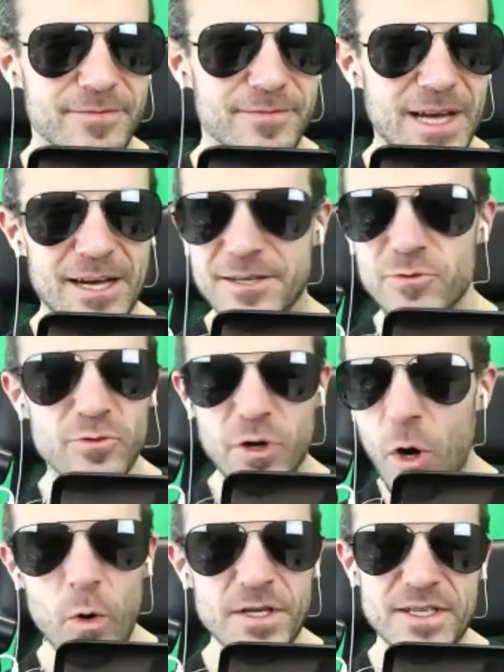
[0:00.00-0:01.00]
that
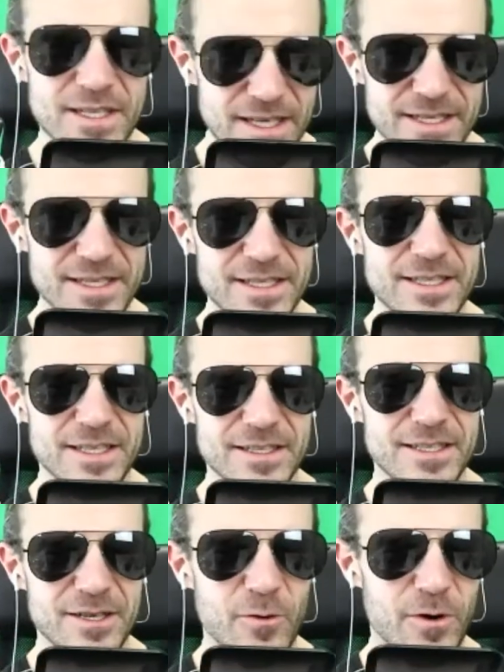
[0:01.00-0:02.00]
exists
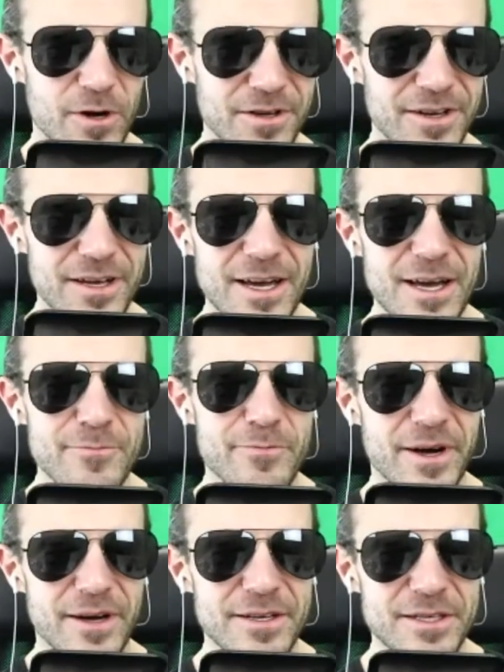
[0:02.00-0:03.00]
and so on,
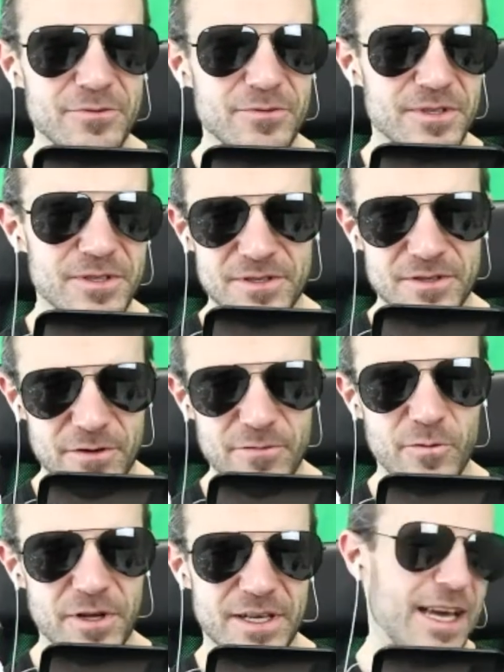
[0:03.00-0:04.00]
but you sort of
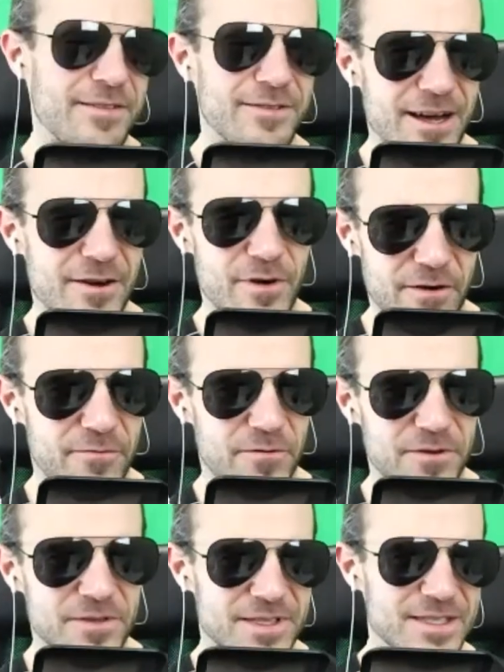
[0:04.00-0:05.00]
want to get that
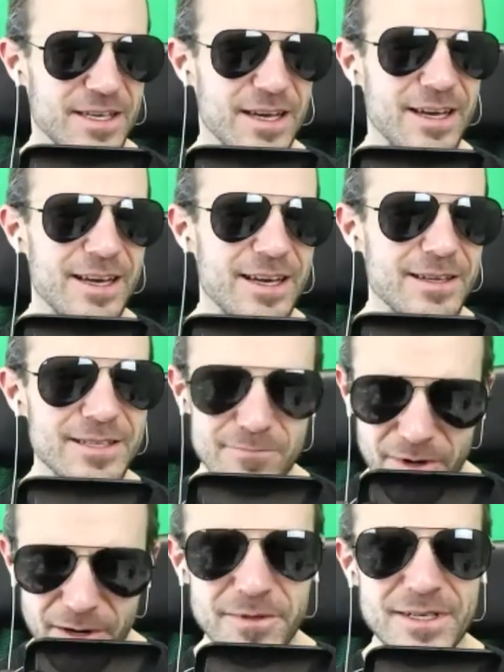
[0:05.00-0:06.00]
reference. It's
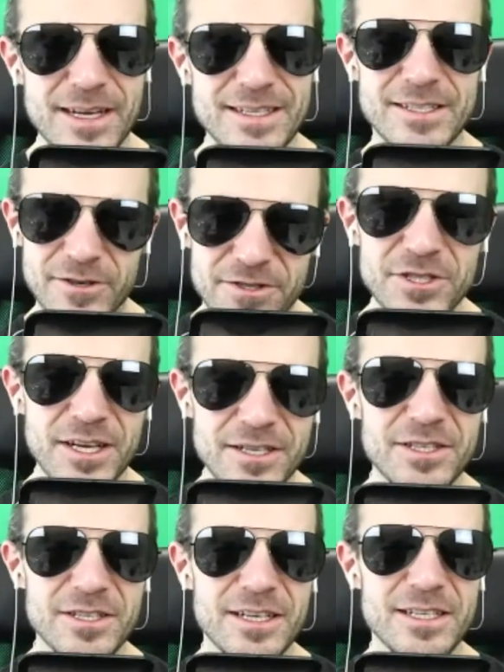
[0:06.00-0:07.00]
probably a search
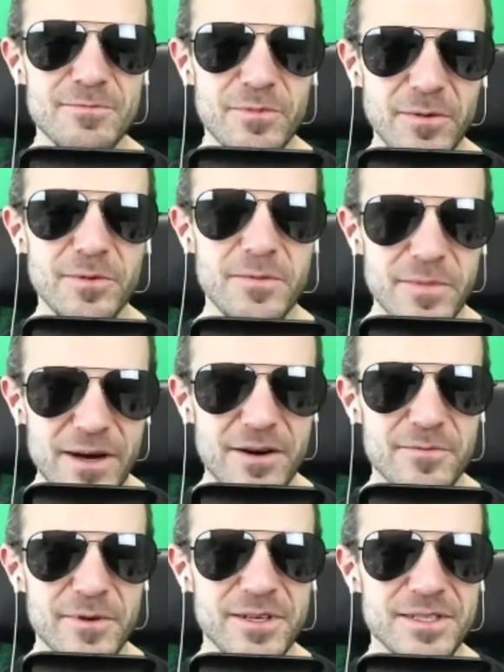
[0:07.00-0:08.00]
engine is probably
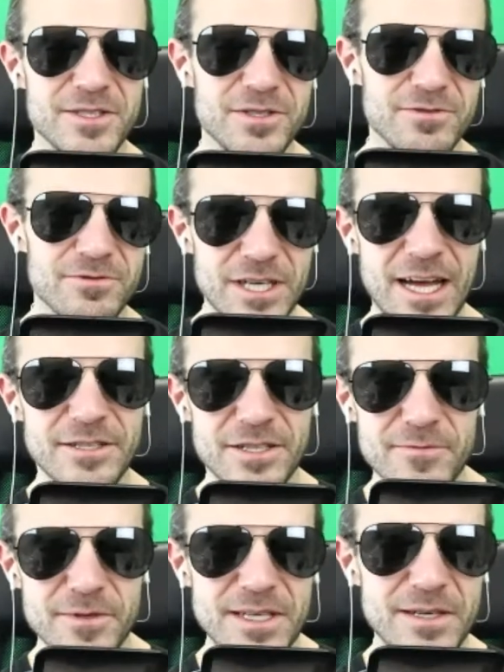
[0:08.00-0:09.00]
better because
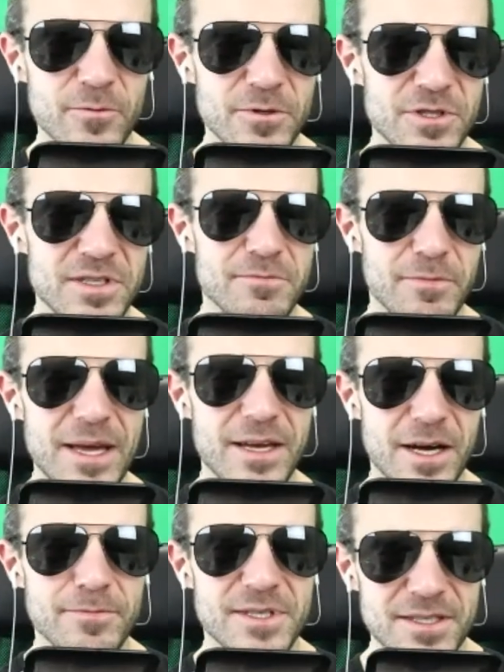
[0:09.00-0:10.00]
ChatGPT will just make
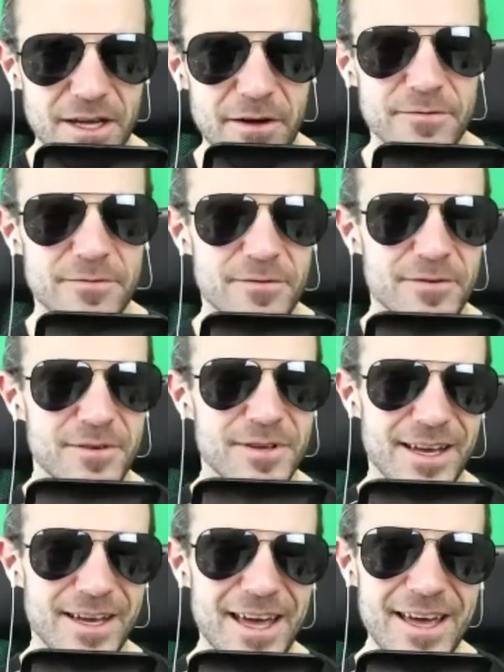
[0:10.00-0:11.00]
up stuff.
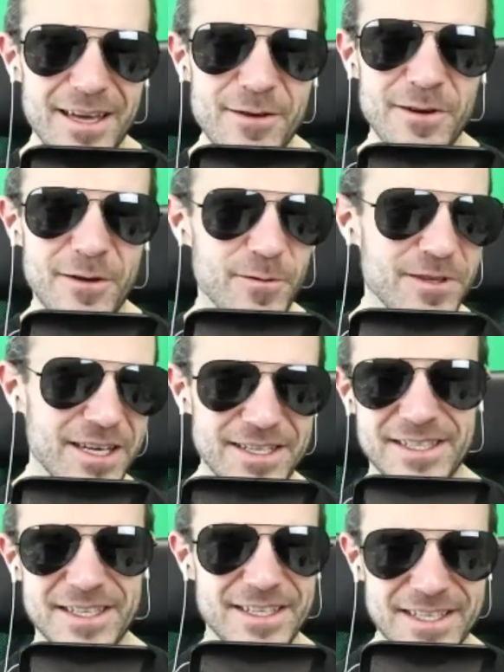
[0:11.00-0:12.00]
Like even if it
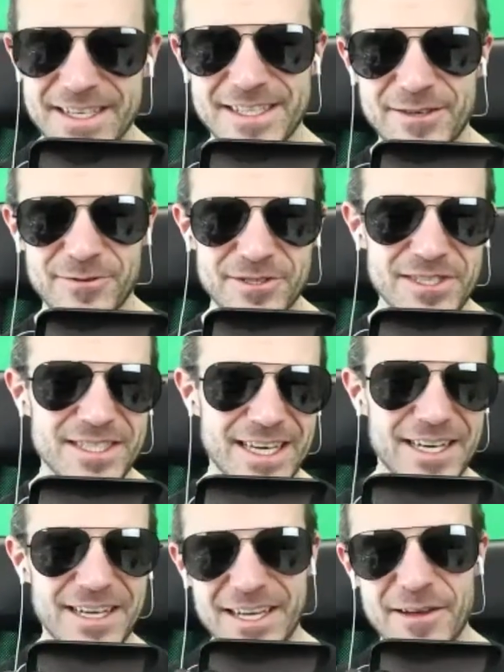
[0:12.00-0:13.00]
doesn't exist, it will just
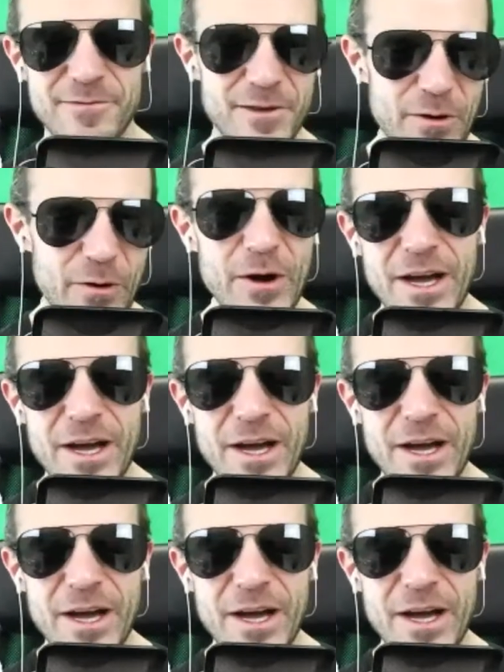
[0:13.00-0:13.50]
kind of give you